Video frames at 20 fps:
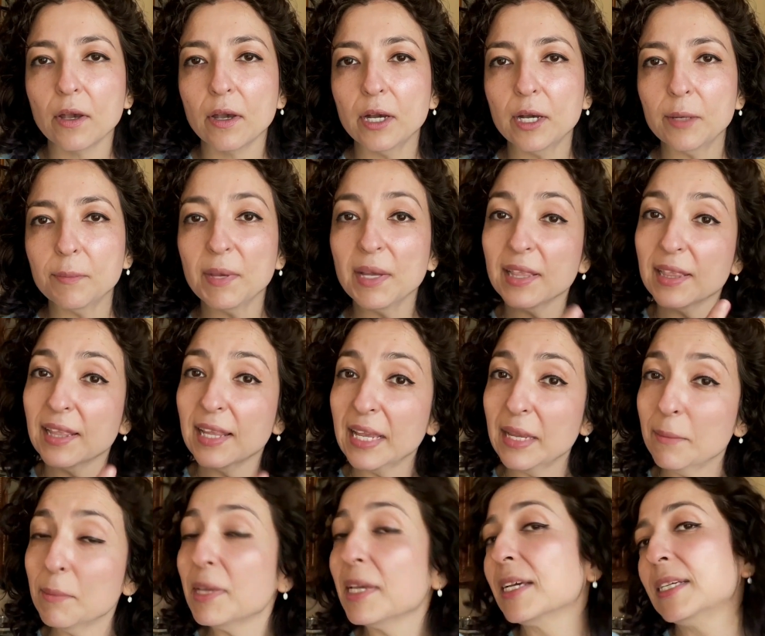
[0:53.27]

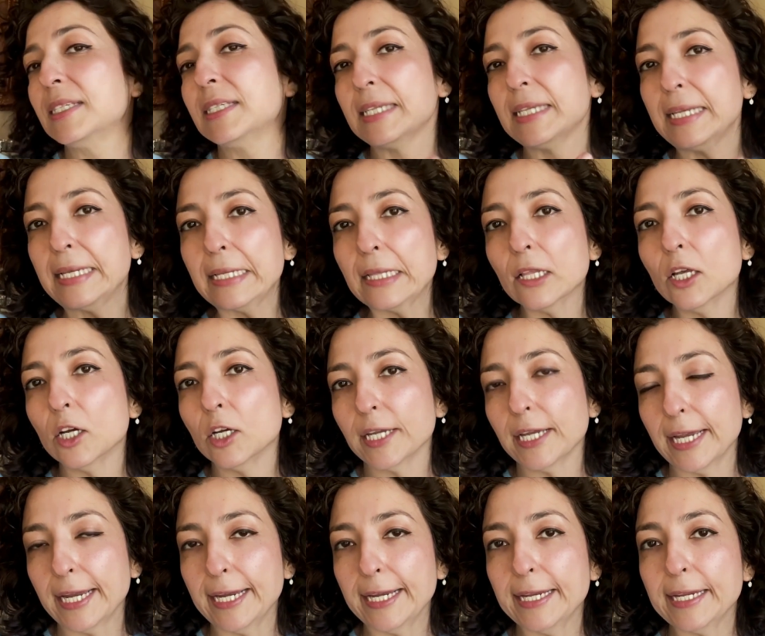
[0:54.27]
labia is
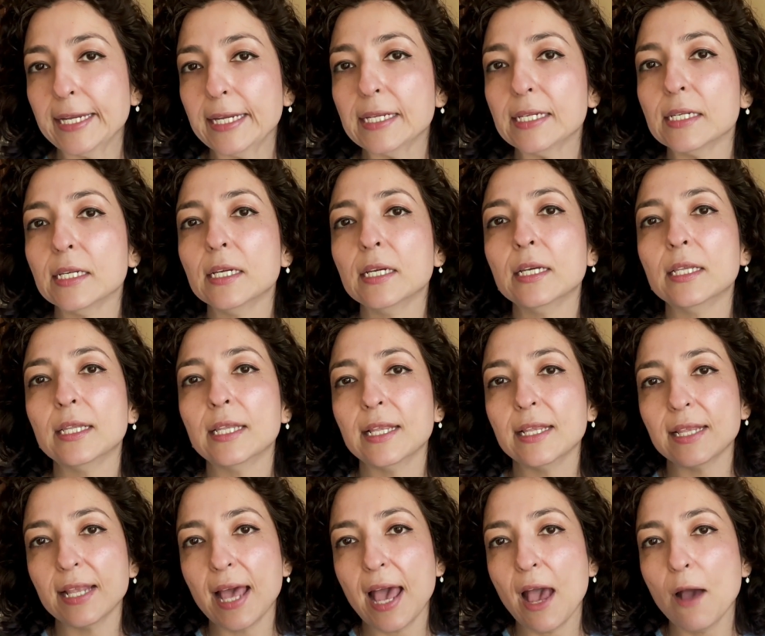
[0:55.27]
elongated,
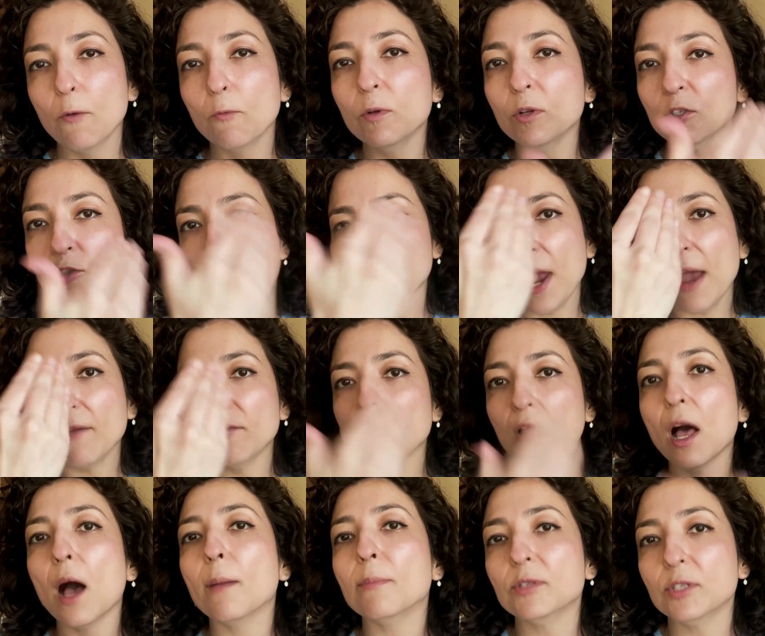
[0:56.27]
then that will
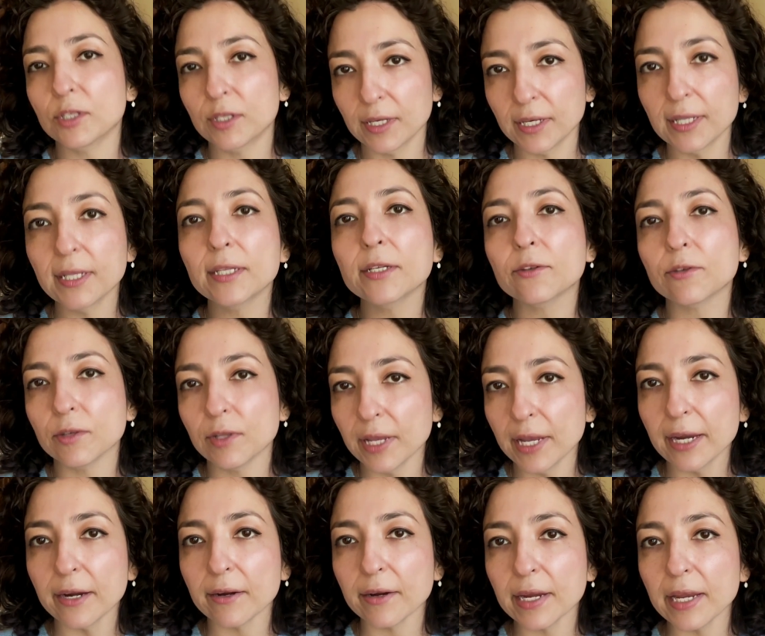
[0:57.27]
travel up to the
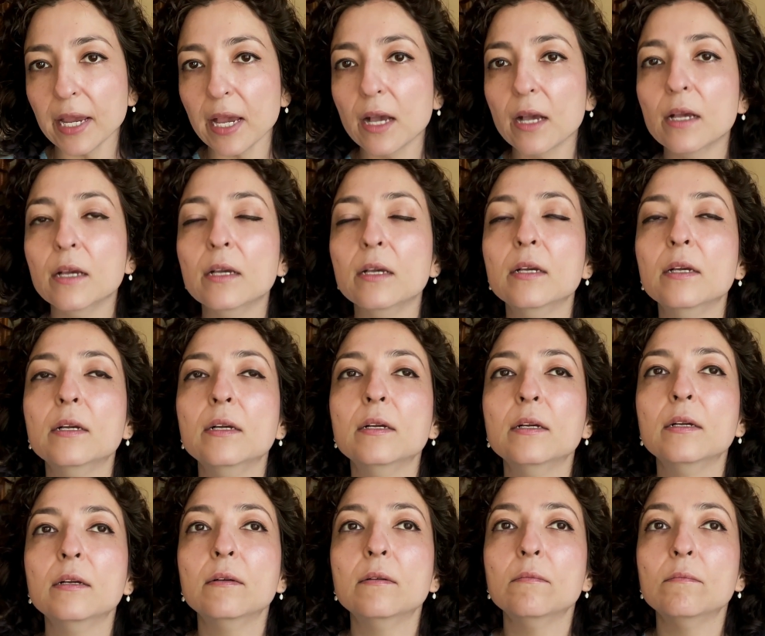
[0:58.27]
clitoral area.
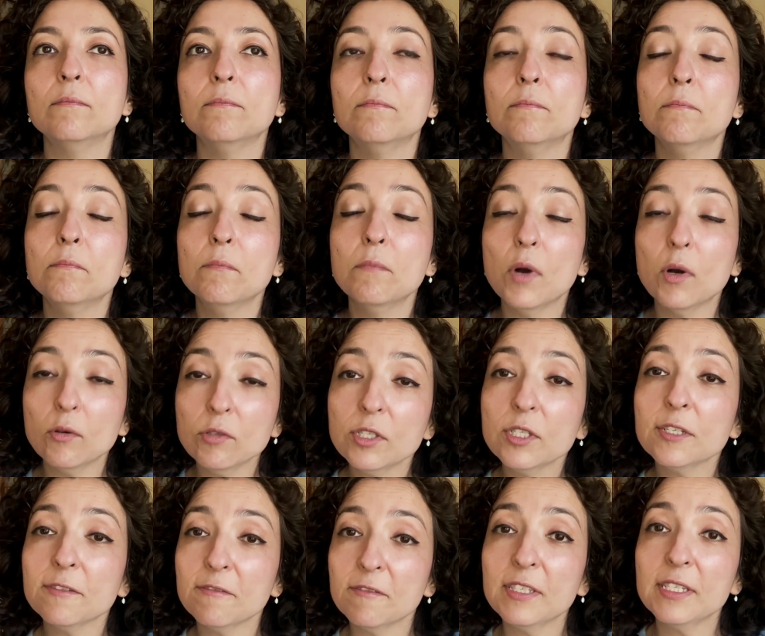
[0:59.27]

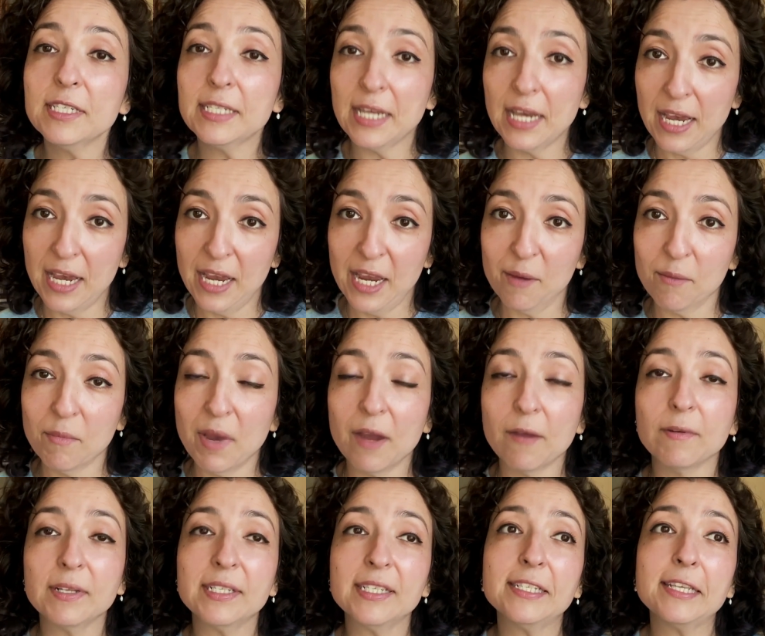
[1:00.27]
Most of the time,
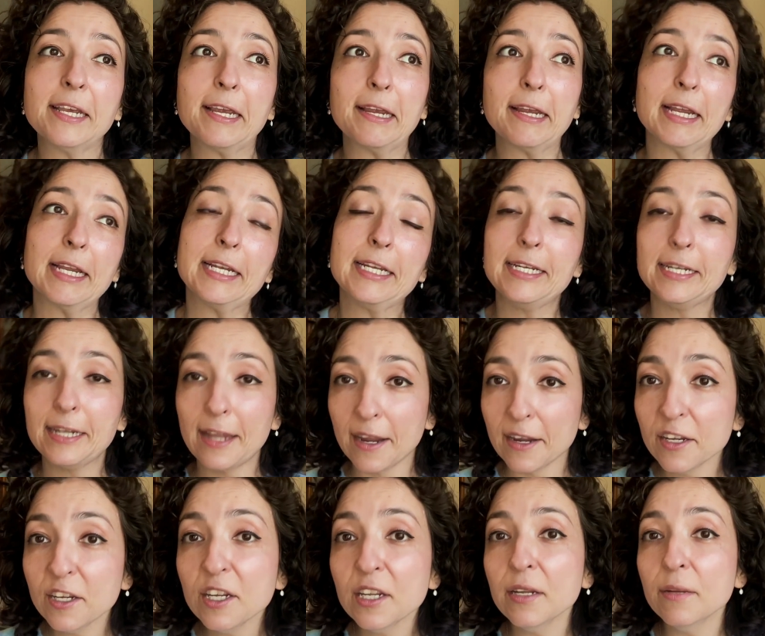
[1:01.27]
I would say
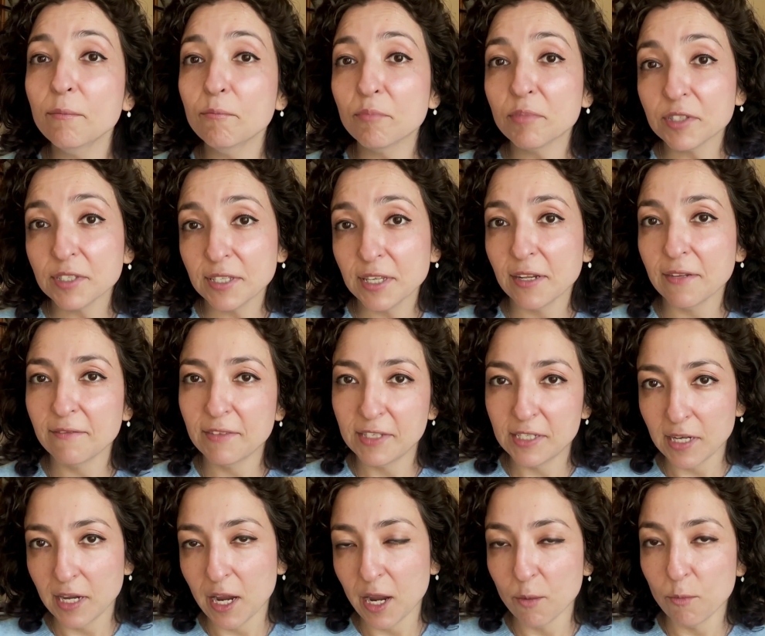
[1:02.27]
90% of the
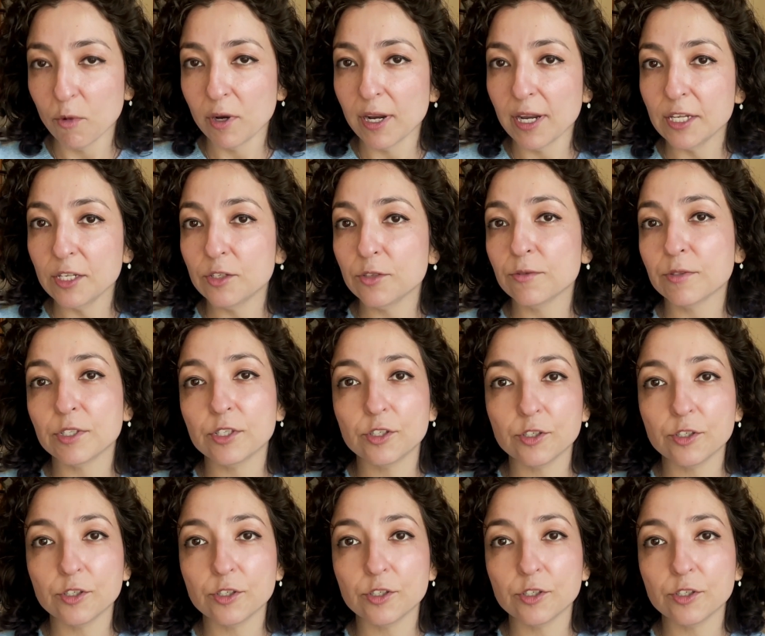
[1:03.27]
time when I do